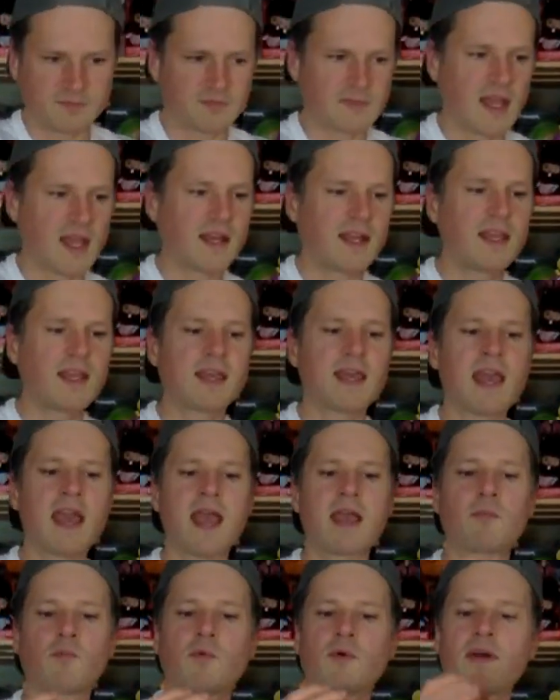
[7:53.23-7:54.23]
And he
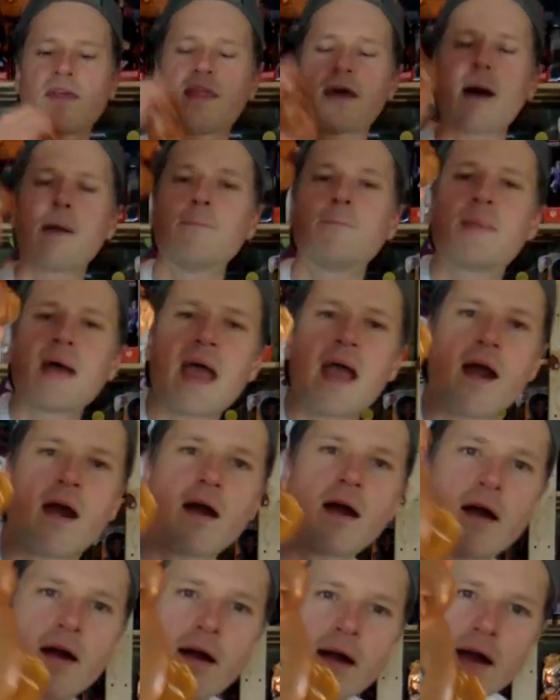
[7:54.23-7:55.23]
came with a
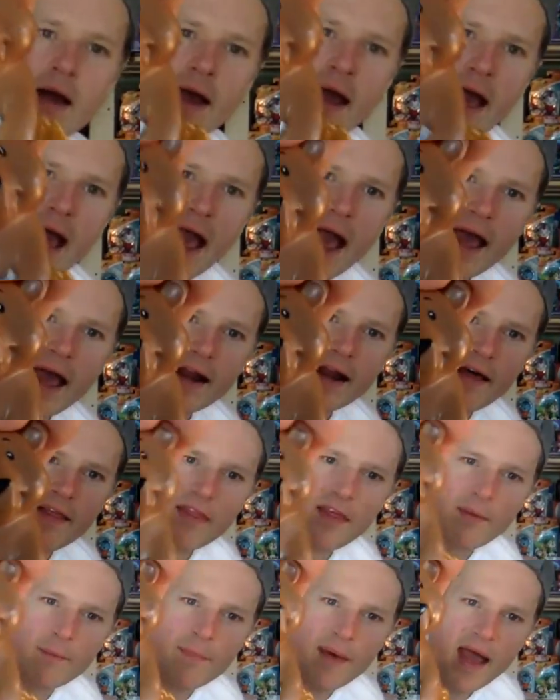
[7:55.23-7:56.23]
bear. And
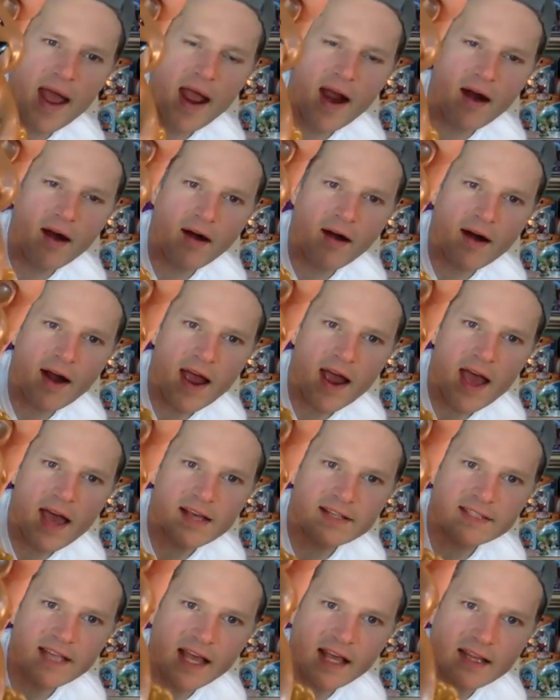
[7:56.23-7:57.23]
the bear
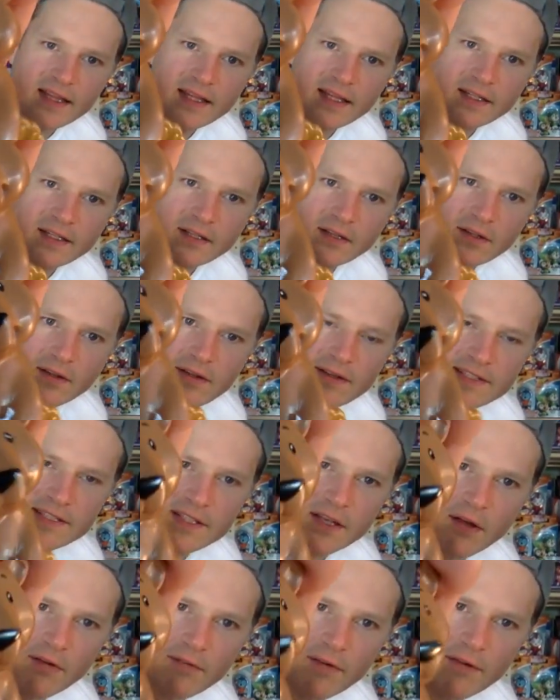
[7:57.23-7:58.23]
has a little
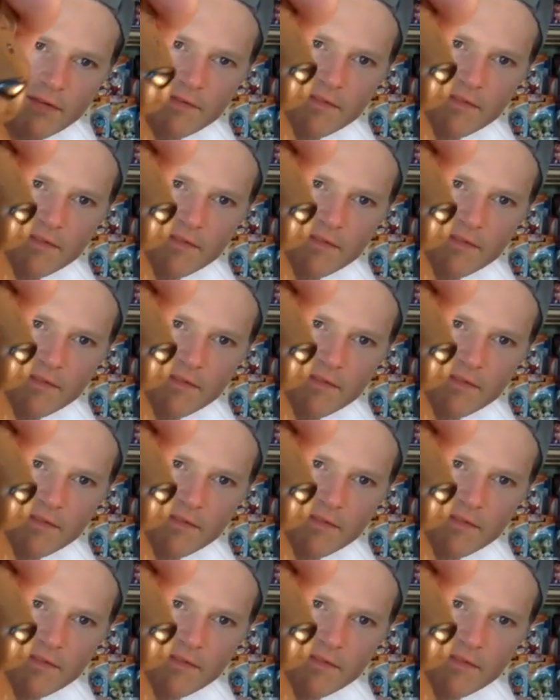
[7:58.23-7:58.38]
silver